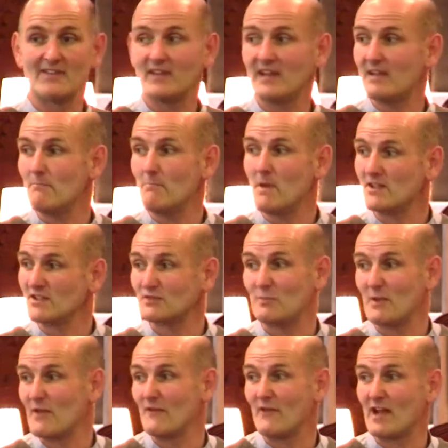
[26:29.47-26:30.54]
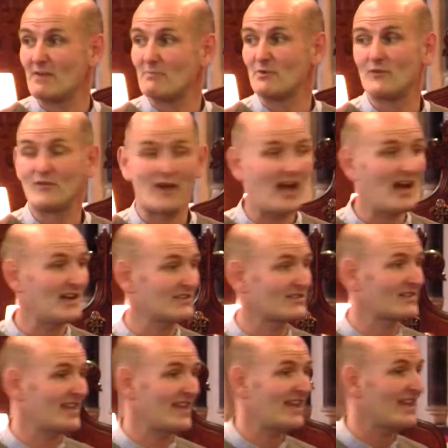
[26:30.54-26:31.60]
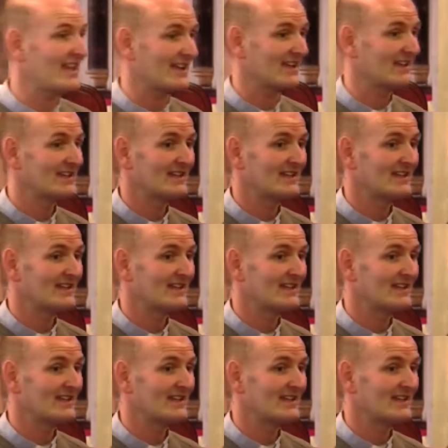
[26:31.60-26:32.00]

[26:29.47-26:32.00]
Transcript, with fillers: then it must be available for us here.